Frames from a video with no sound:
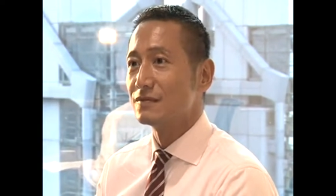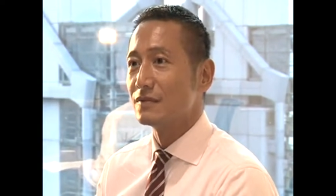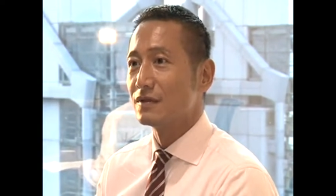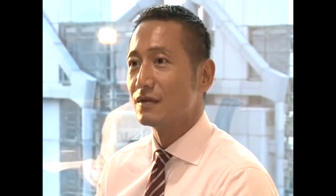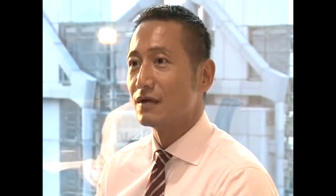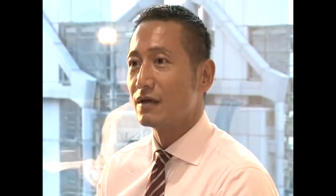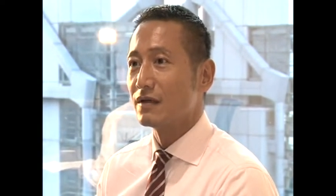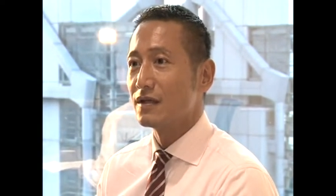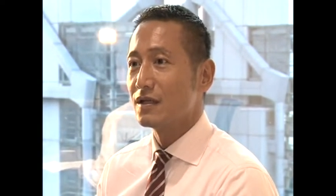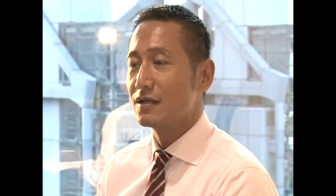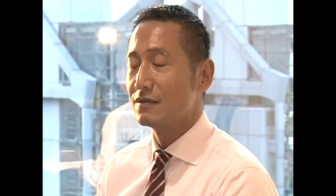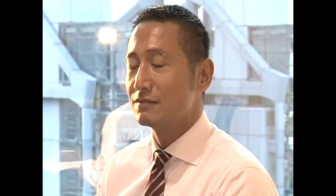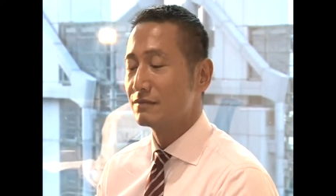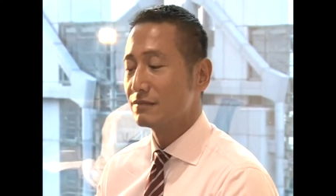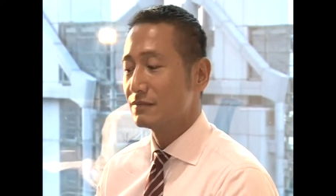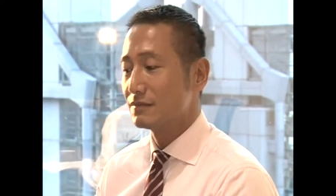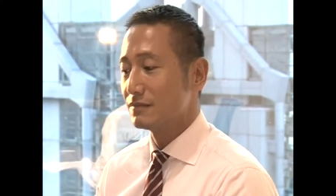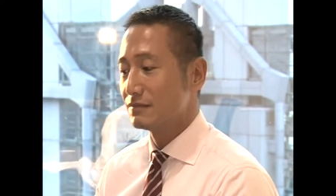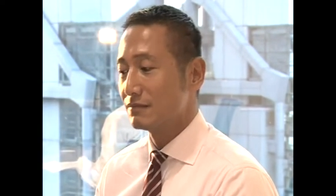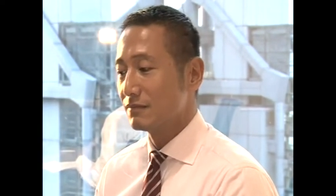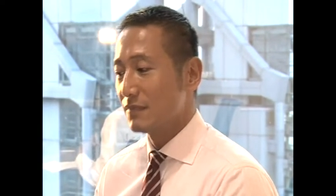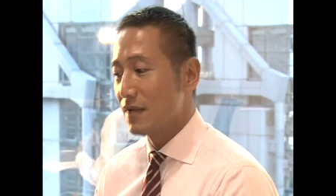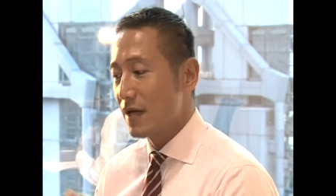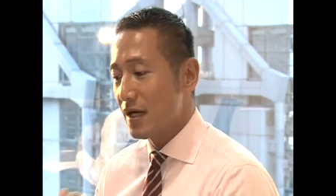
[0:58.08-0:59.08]
I think
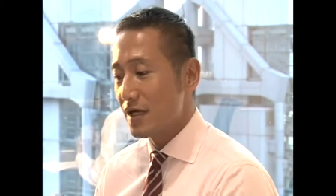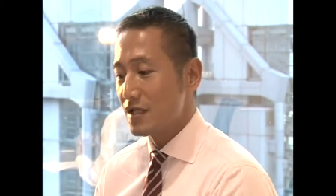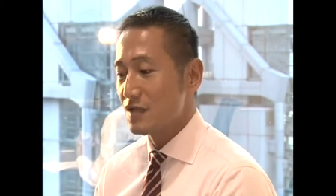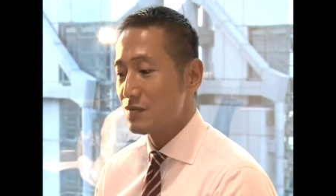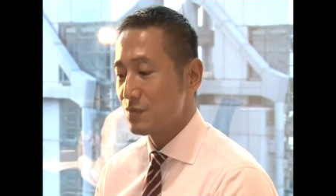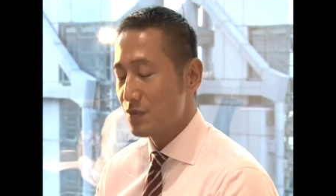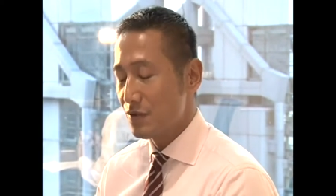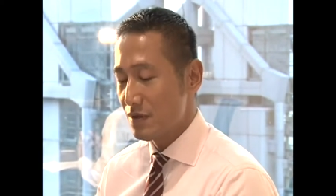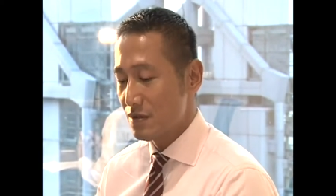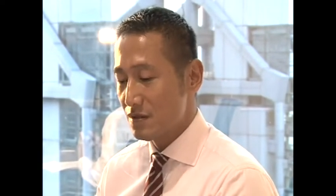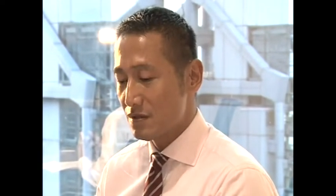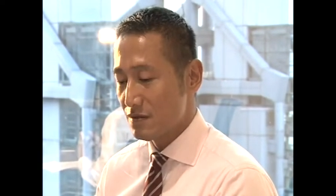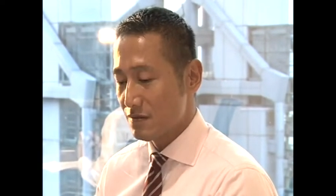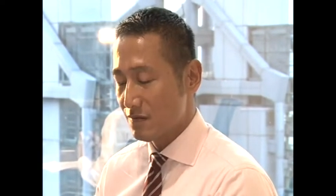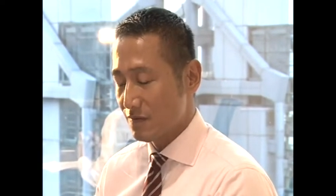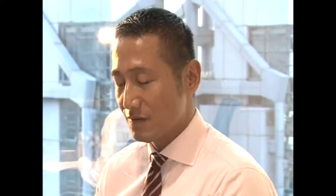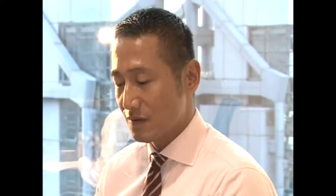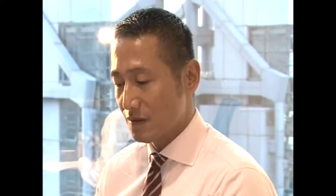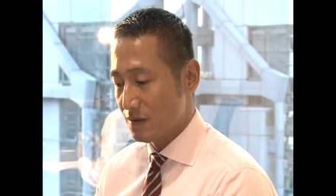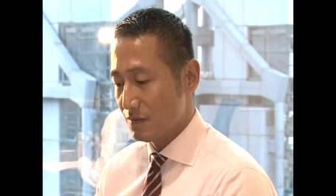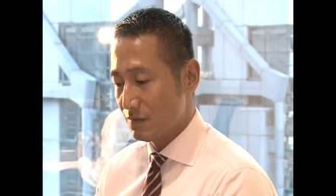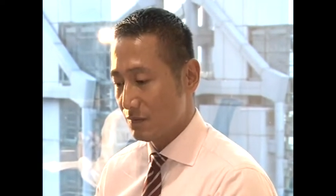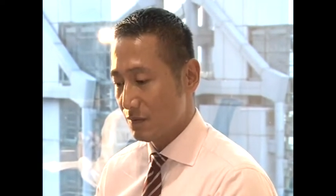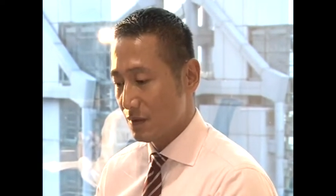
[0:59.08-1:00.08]
my experience
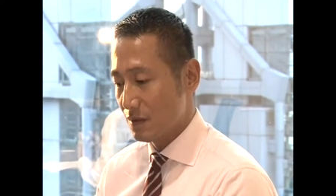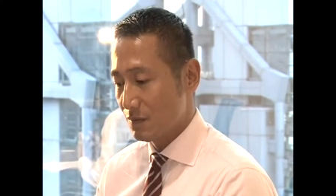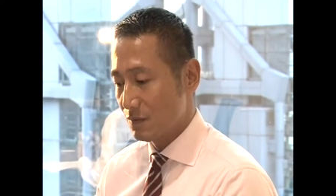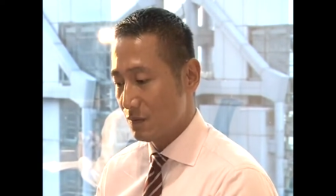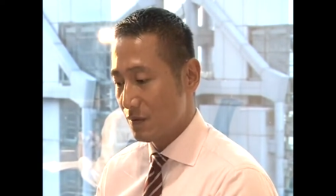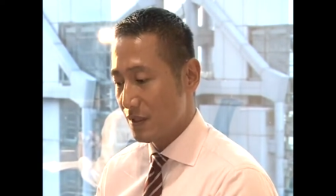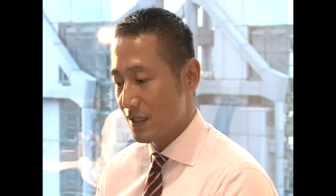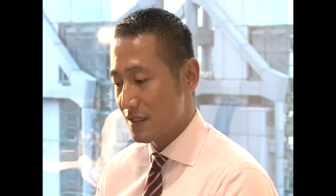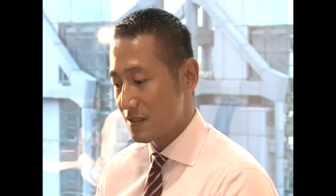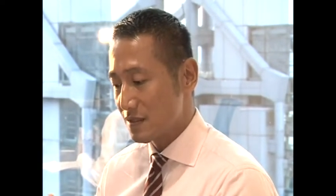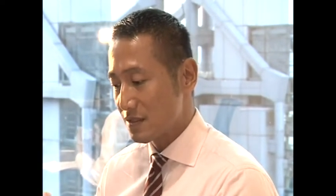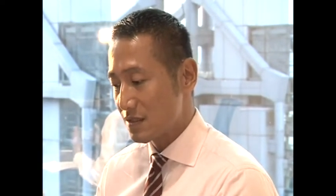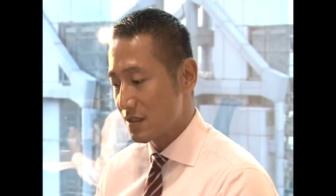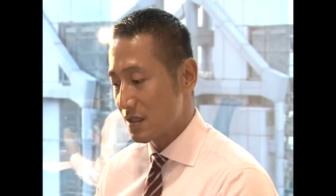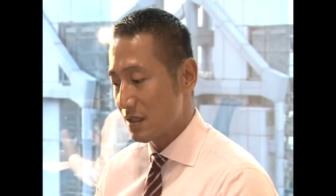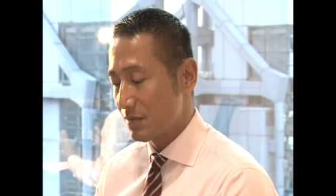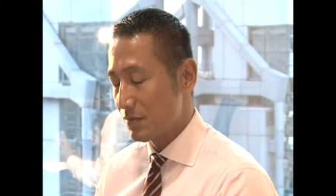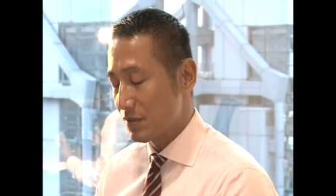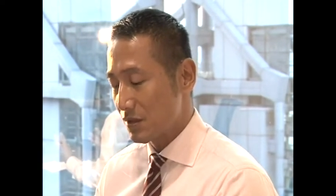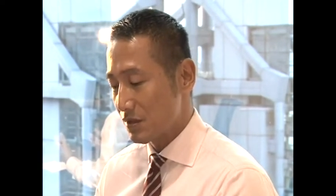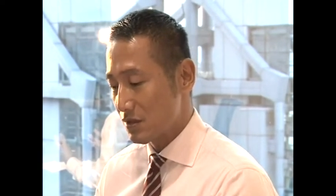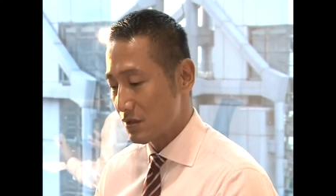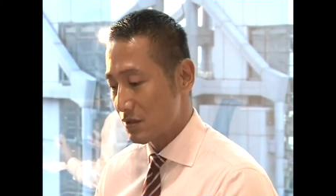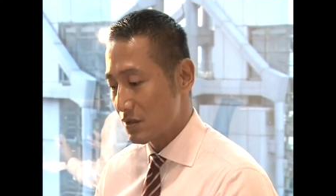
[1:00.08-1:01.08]
when we
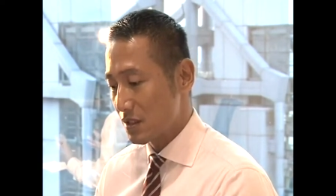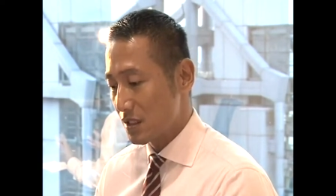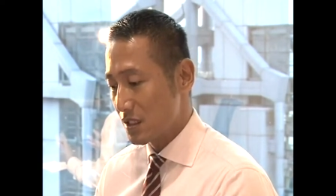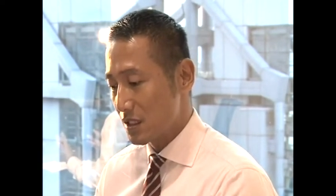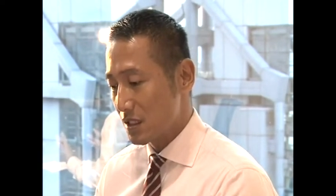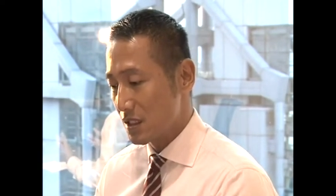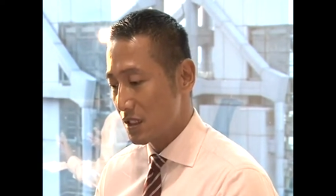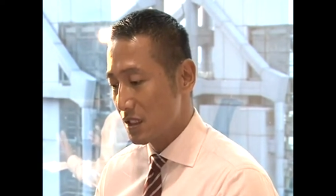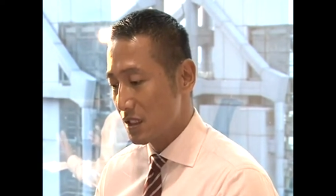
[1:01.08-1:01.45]
established the